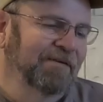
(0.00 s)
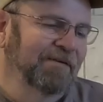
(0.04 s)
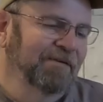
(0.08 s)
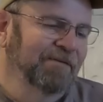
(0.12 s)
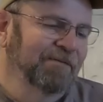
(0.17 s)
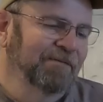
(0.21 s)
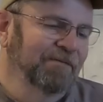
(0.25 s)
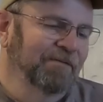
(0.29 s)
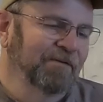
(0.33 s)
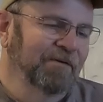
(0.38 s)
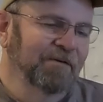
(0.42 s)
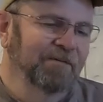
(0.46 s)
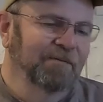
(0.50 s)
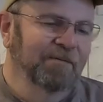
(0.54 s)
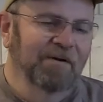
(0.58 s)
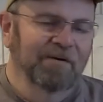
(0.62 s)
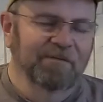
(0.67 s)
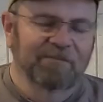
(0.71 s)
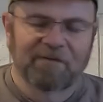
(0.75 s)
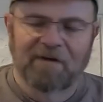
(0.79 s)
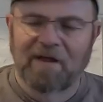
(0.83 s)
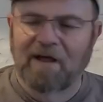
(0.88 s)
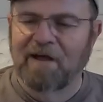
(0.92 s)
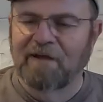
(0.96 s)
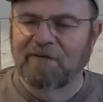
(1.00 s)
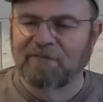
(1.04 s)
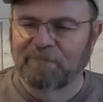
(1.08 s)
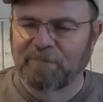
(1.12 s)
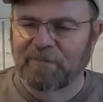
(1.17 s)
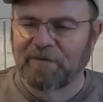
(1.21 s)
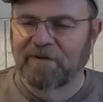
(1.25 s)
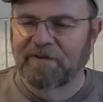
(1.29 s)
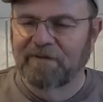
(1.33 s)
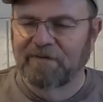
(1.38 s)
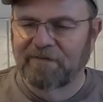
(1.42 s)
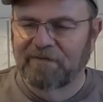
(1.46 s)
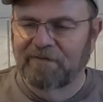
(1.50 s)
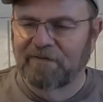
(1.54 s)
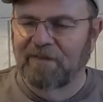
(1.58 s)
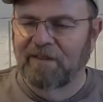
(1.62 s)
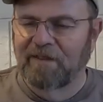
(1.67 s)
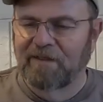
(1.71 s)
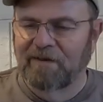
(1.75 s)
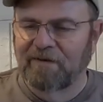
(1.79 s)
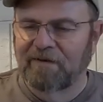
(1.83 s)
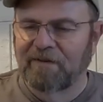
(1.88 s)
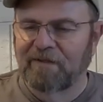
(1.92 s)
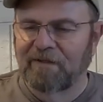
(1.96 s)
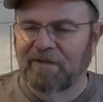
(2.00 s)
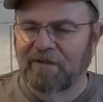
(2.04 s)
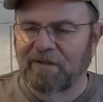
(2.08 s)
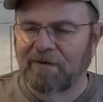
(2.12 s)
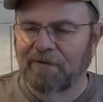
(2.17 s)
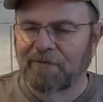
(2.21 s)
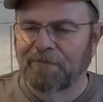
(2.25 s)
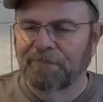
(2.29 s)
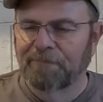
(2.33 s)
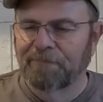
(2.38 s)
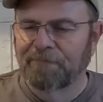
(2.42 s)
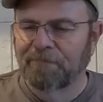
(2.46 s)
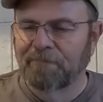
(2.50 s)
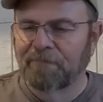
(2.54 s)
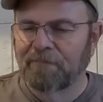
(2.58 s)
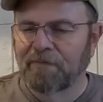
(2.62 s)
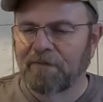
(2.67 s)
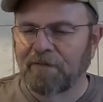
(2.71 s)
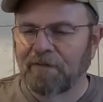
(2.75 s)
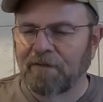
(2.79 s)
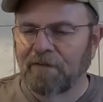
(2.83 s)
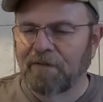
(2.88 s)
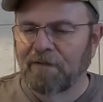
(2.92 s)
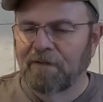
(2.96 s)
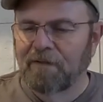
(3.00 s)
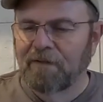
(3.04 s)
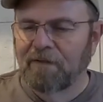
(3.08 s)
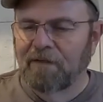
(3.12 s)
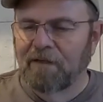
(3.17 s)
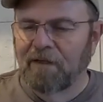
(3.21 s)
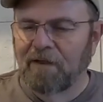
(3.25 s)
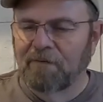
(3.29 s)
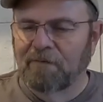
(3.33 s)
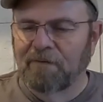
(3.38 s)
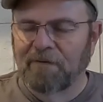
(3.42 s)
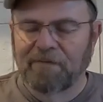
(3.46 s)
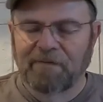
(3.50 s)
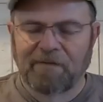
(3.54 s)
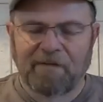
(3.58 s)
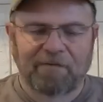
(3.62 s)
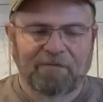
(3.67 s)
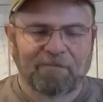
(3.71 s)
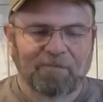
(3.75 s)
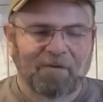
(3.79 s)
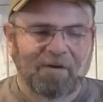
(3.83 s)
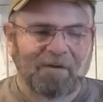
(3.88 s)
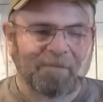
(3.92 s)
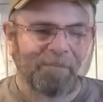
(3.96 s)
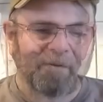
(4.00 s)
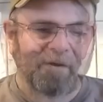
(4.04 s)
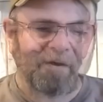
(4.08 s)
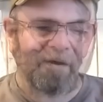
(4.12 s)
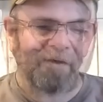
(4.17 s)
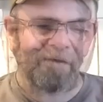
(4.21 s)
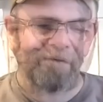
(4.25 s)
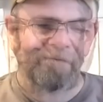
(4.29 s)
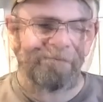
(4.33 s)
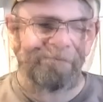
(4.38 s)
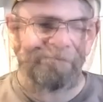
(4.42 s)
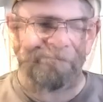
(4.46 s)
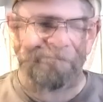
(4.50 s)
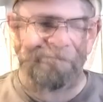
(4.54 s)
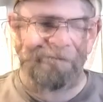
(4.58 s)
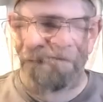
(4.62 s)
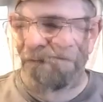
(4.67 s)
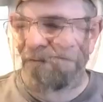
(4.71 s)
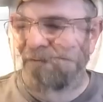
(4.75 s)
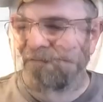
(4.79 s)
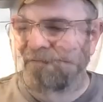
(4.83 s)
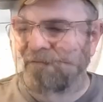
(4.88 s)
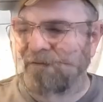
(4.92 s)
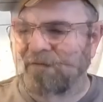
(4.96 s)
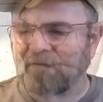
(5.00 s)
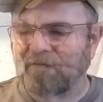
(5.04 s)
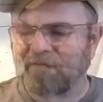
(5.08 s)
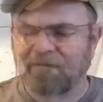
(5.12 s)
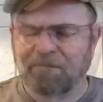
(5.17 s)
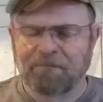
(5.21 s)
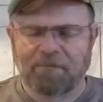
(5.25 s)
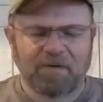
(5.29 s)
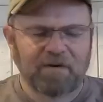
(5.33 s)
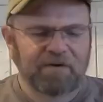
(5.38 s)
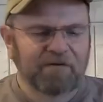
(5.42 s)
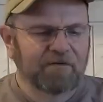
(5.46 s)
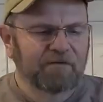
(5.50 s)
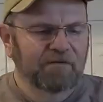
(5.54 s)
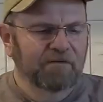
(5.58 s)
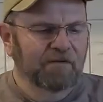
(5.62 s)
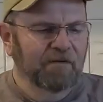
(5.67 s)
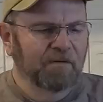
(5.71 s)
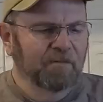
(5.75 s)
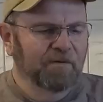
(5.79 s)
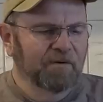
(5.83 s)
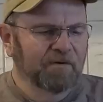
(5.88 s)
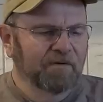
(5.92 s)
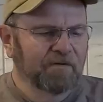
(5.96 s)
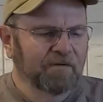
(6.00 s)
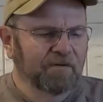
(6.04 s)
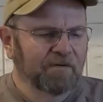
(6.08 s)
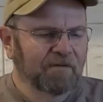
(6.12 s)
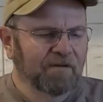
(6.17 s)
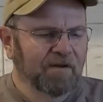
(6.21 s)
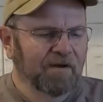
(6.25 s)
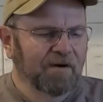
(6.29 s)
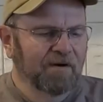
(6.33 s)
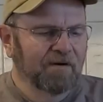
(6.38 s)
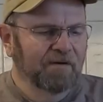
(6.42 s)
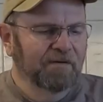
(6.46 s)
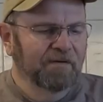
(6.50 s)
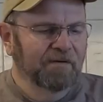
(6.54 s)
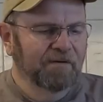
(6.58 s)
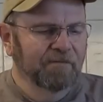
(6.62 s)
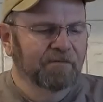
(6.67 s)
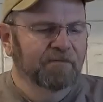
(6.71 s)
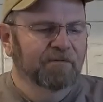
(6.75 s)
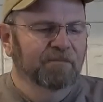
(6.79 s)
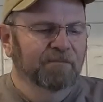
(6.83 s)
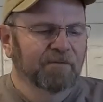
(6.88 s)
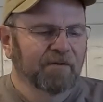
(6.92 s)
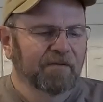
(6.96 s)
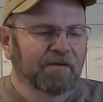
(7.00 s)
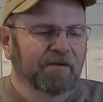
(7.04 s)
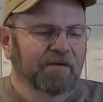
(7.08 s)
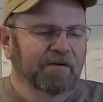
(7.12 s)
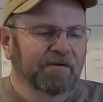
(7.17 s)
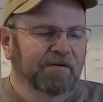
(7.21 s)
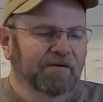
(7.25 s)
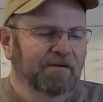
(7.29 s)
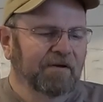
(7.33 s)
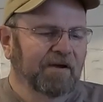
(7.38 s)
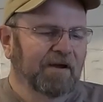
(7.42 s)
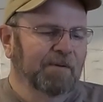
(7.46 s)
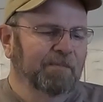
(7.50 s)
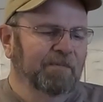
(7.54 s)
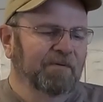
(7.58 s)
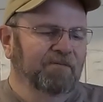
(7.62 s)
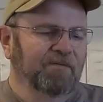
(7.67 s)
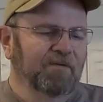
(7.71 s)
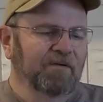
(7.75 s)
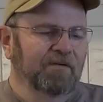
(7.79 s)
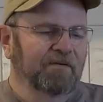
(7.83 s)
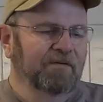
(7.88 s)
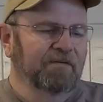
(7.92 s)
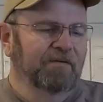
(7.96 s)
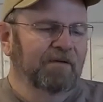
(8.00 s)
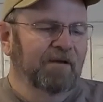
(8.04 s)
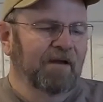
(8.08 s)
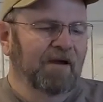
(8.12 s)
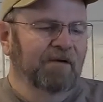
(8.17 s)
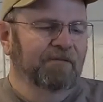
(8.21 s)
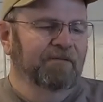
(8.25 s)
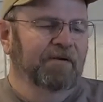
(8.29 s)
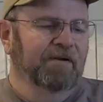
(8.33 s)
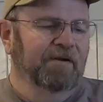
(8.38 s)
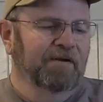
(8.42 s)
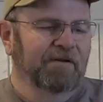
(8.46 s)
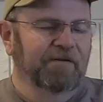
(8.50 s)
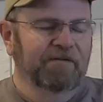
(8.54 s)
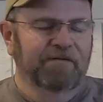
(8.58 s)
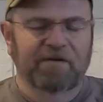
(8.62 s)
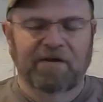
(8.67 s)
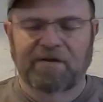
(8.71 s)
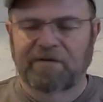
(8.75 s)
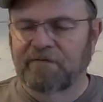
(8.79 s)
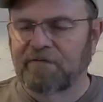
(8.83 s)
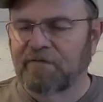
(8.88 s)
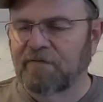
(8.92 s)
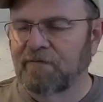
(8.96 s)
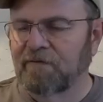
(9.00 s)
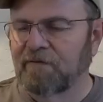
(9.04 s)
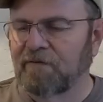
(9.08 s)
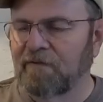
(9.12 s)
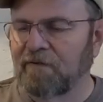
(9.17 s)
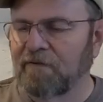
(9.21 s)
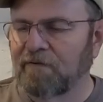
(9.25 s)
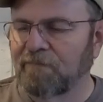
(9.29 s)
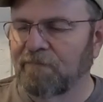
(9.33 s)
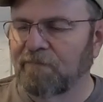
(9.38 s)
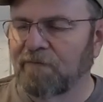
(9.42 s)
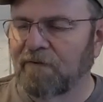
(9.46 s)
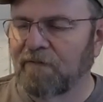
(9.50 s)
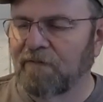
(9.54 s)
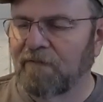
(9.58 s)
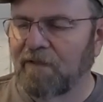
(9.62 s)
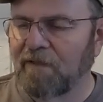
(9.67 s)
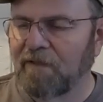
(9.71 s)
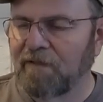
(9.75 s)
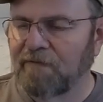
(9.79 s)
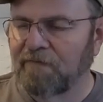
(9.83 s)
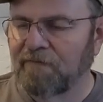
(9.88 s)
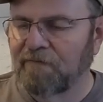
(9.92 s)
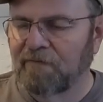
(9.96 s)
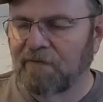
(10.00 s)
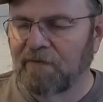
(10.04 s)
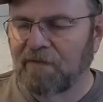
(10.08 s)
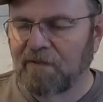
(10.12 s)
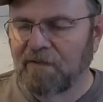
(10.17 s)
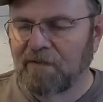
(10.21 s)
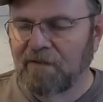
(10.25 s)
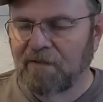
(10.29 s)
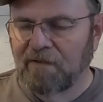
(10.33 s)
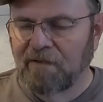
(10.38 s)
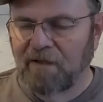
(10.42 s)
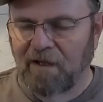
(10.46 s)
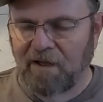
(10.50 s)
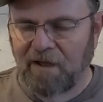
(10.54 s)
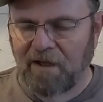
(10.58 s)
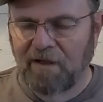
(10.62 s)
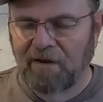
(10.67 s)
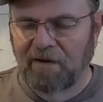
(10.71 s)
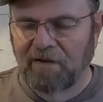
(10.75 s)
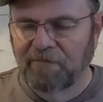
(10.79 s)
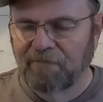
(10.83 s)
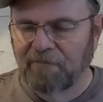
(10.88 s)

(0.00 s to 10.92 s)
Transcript: on for a rough life, but it did. Anyway, that's what I bought. I'll show you some pictures that we took there. It was a really good time. If you ever get a chance to attend one of these, I highly